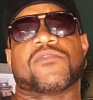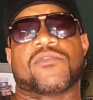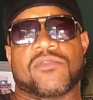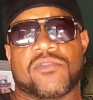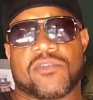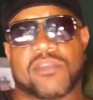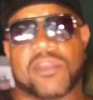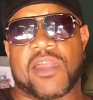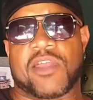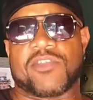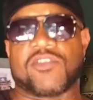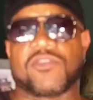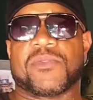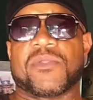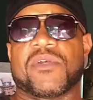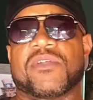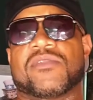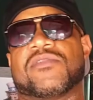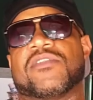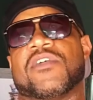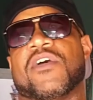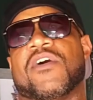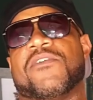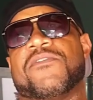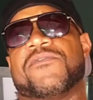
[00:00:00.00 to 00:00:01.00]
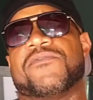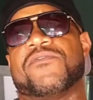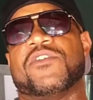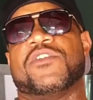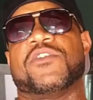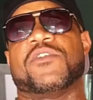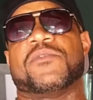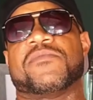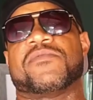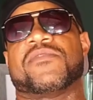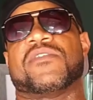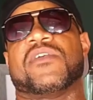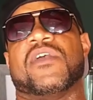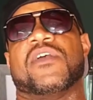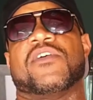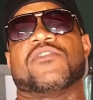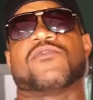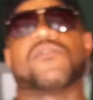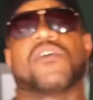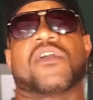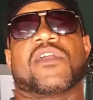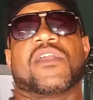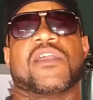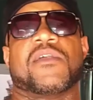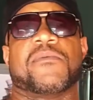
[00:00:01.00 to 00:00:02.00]
catching myself, you know what I'm saying, so
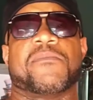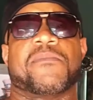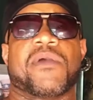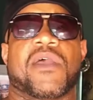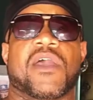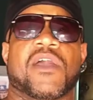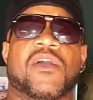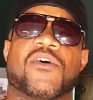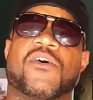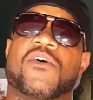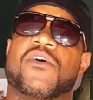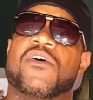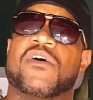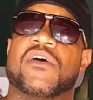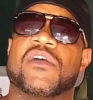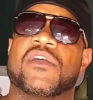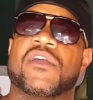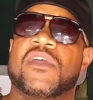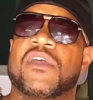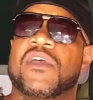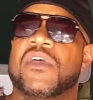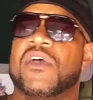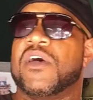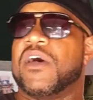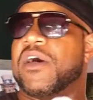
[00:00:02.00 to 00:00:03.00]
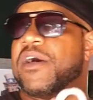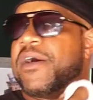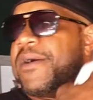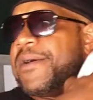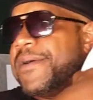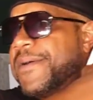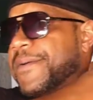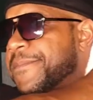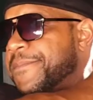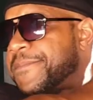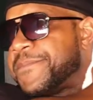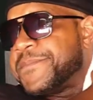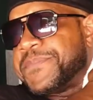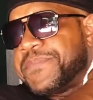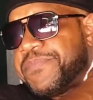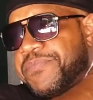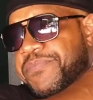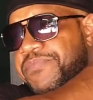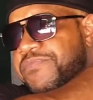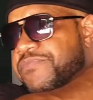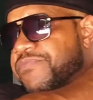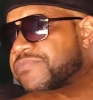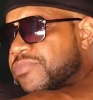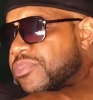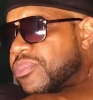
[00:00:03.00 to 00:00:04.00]
I can get back on.
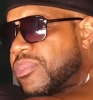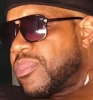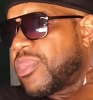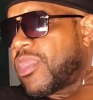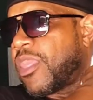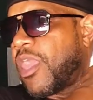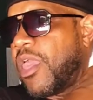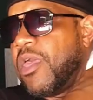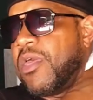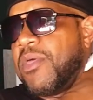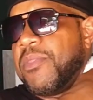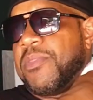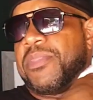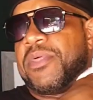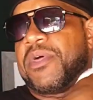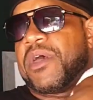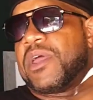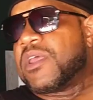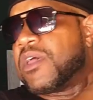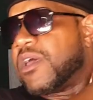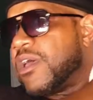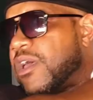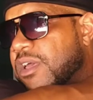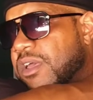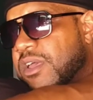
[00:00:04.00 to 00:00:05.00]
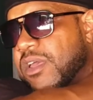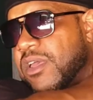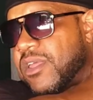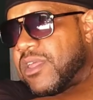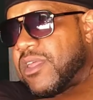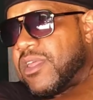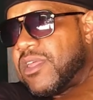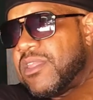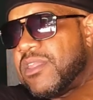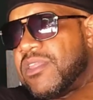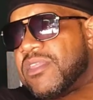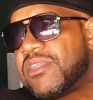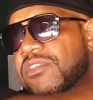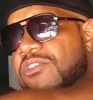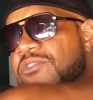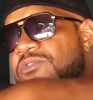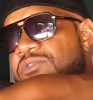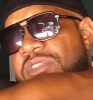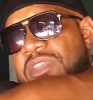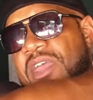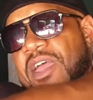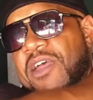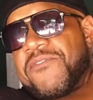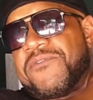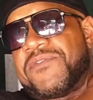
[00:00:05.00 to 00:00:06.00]
But you
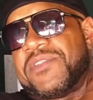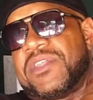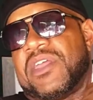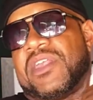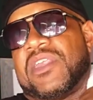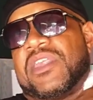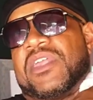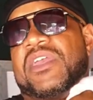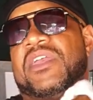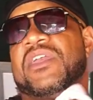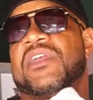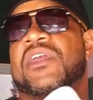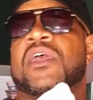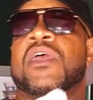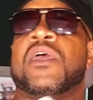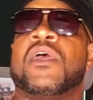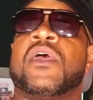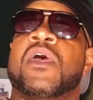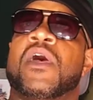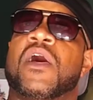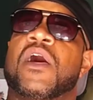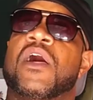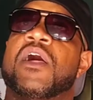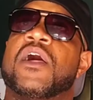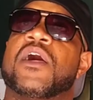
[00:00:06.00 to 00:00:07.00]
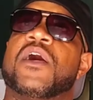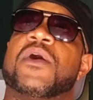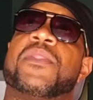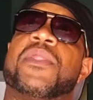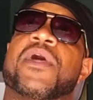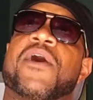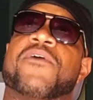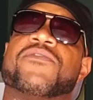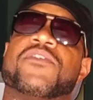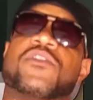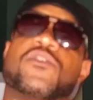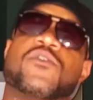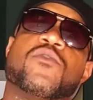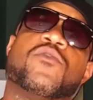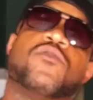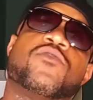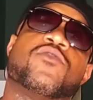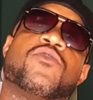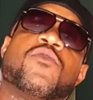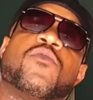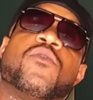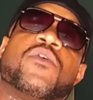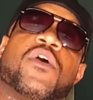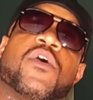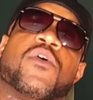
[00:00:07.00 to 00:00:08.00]
definitely have to do
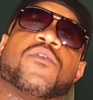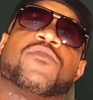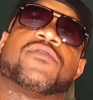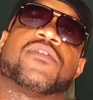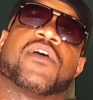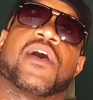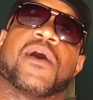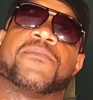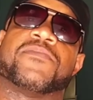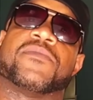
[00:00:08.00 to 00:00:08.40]
two of those top